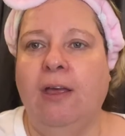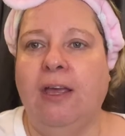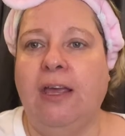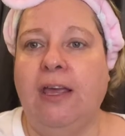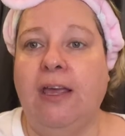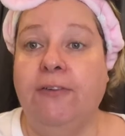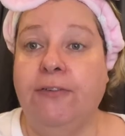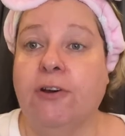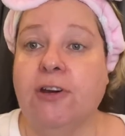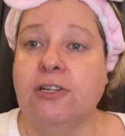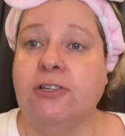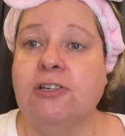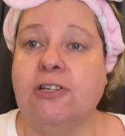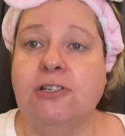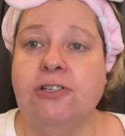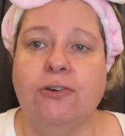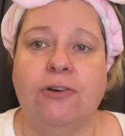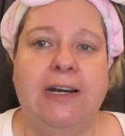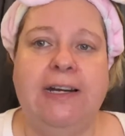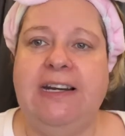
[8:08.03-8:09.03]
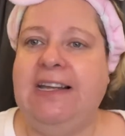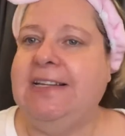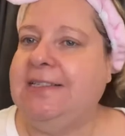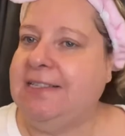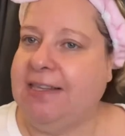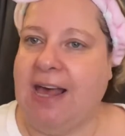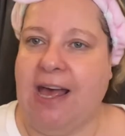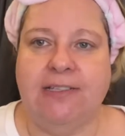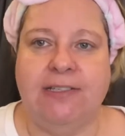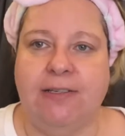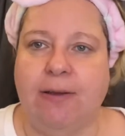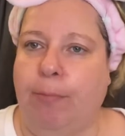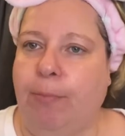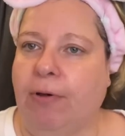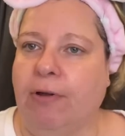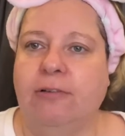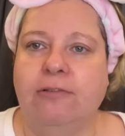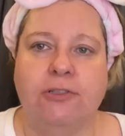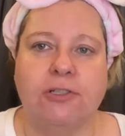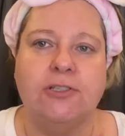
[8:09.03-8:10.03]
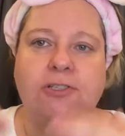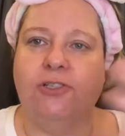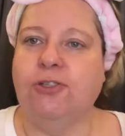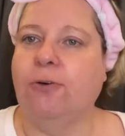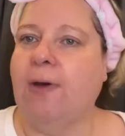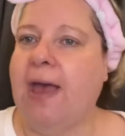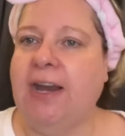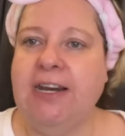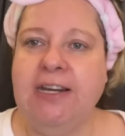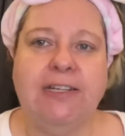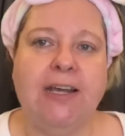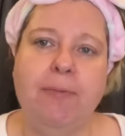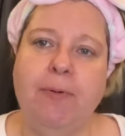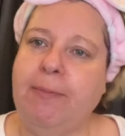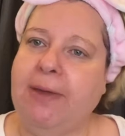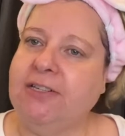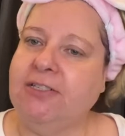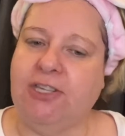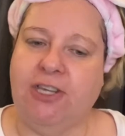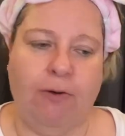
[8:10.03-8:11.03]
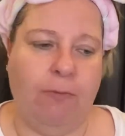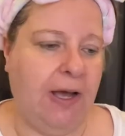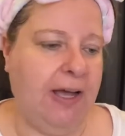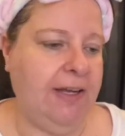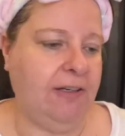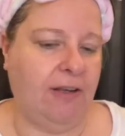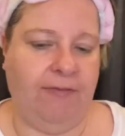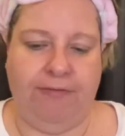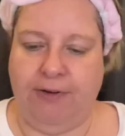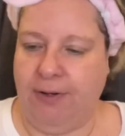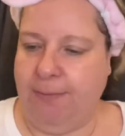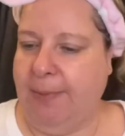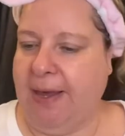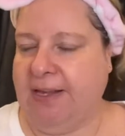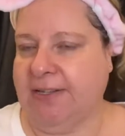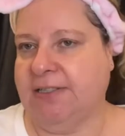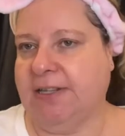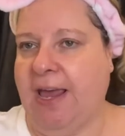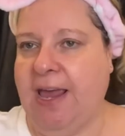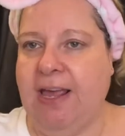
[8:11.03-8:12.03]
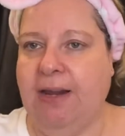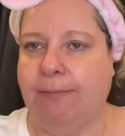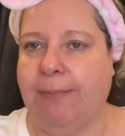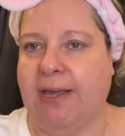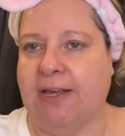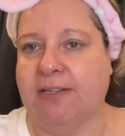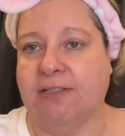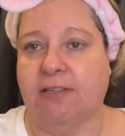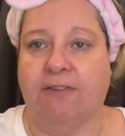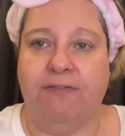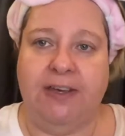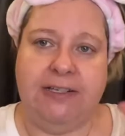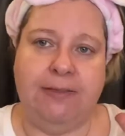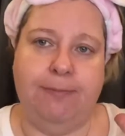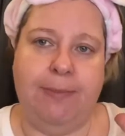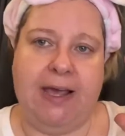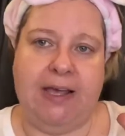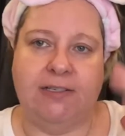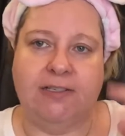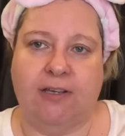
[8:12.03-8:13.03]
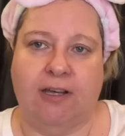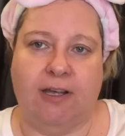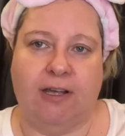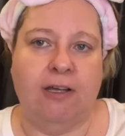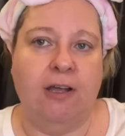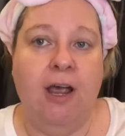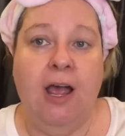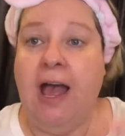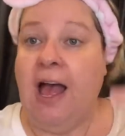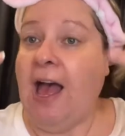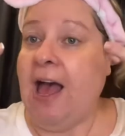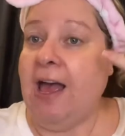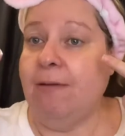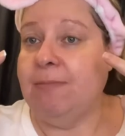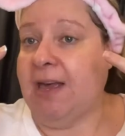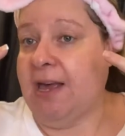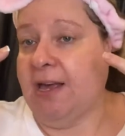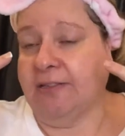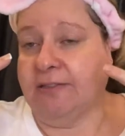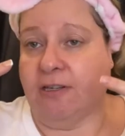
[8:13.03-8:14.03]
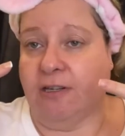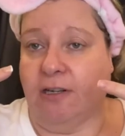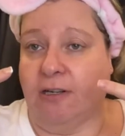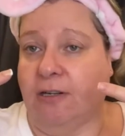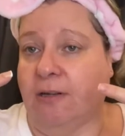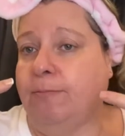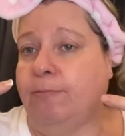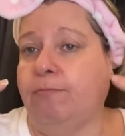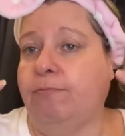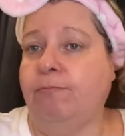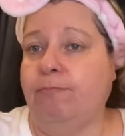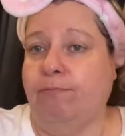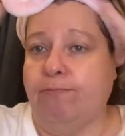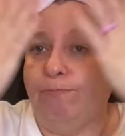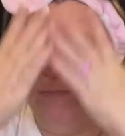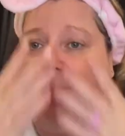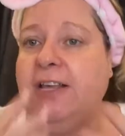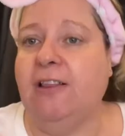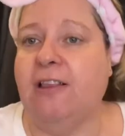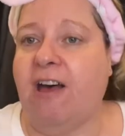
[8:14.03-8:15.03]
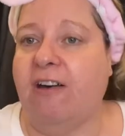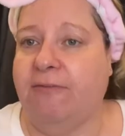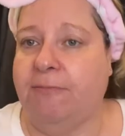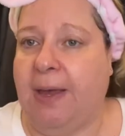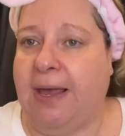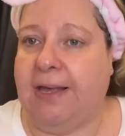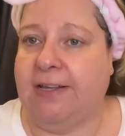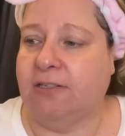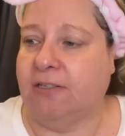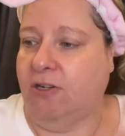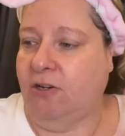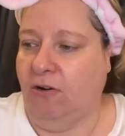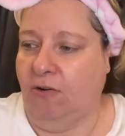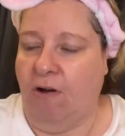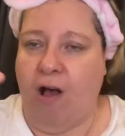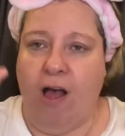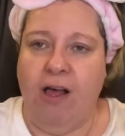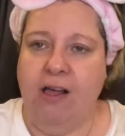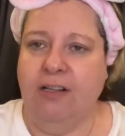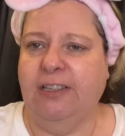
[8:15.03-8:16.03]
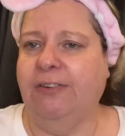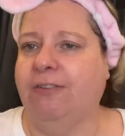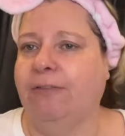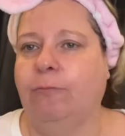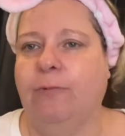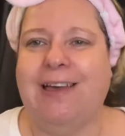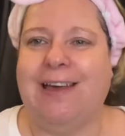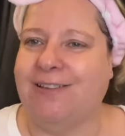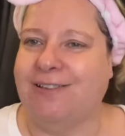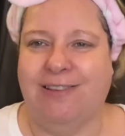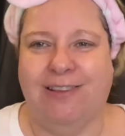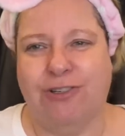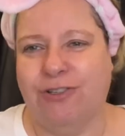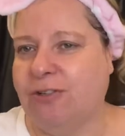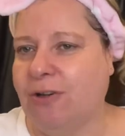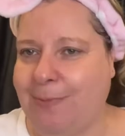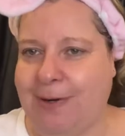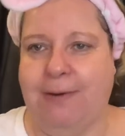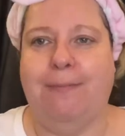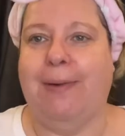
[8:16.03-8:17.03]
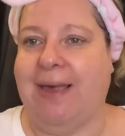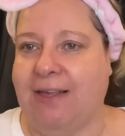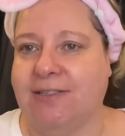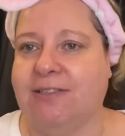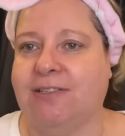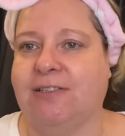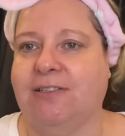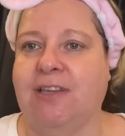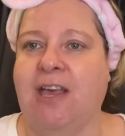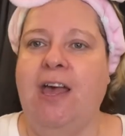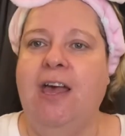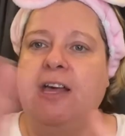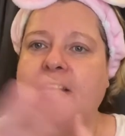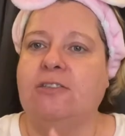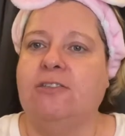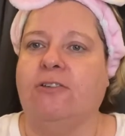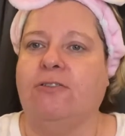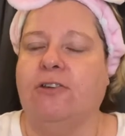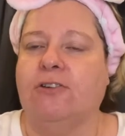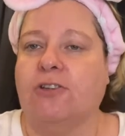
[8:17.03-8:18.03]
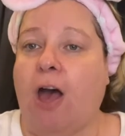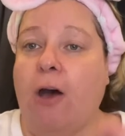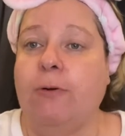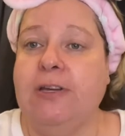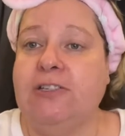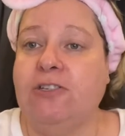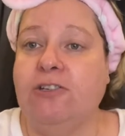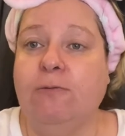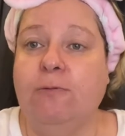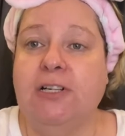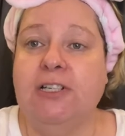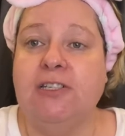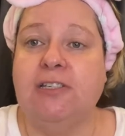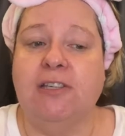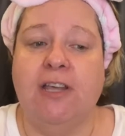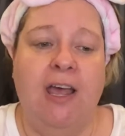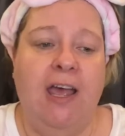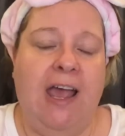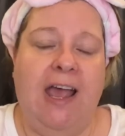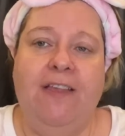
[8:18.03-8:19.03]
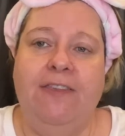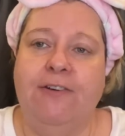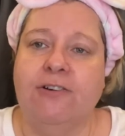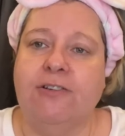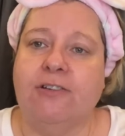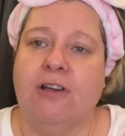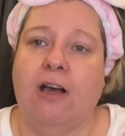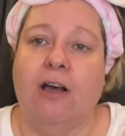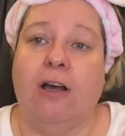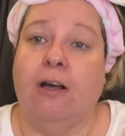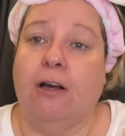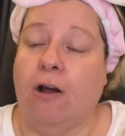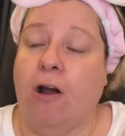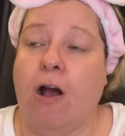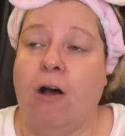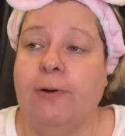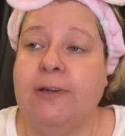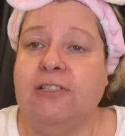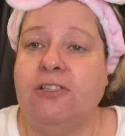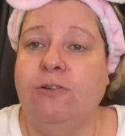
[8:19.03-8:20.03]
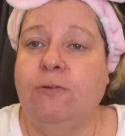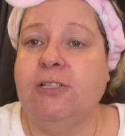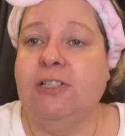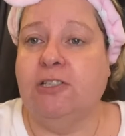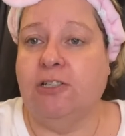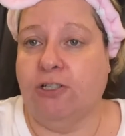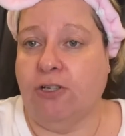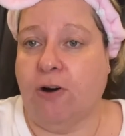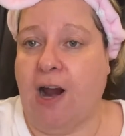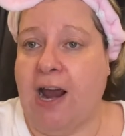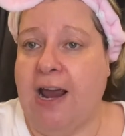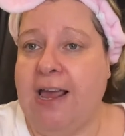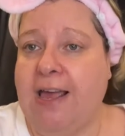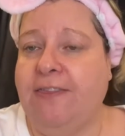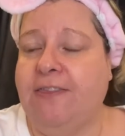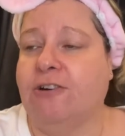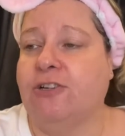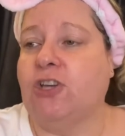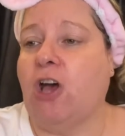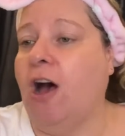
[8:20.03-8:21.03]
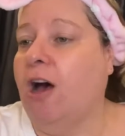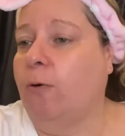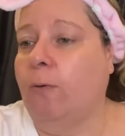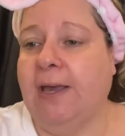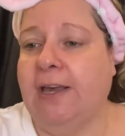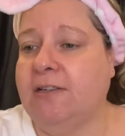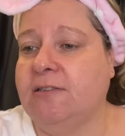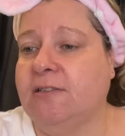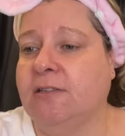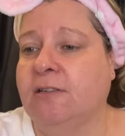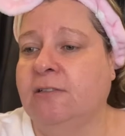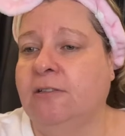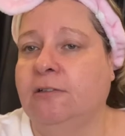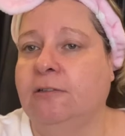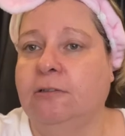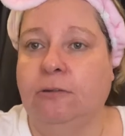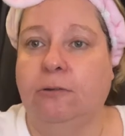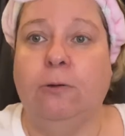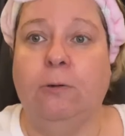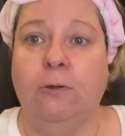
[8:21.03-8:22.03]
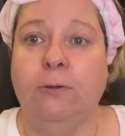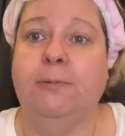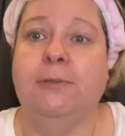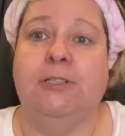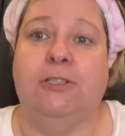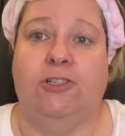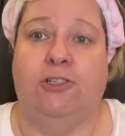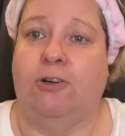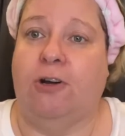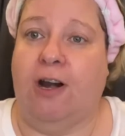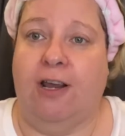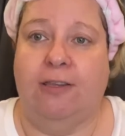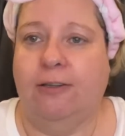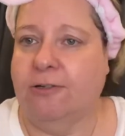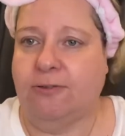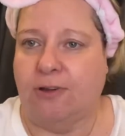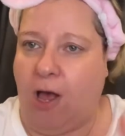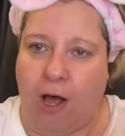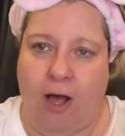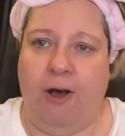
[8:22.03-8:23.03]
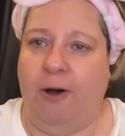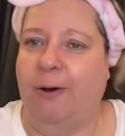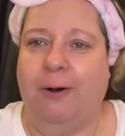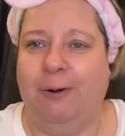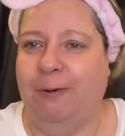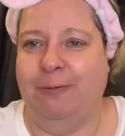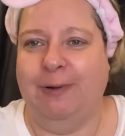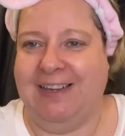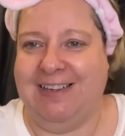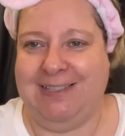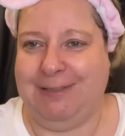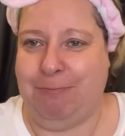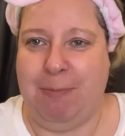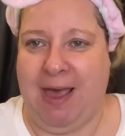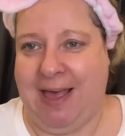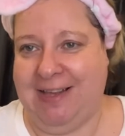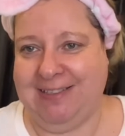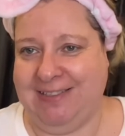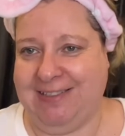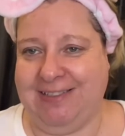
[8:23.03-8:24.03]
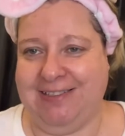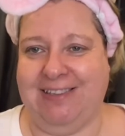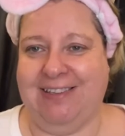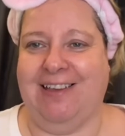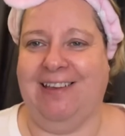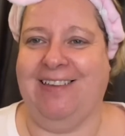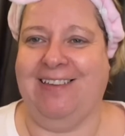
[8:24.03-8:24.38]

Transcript: If you're interested in joining it, it's that simple. Just do any type of mask you want, a foot mask, a hand mask, a face mask, a eye mask, a peel off mask, you know, all different. There's so many masks. So there's always new ones, and there's always new ones to try, and there's always old ones to try. There's always masks.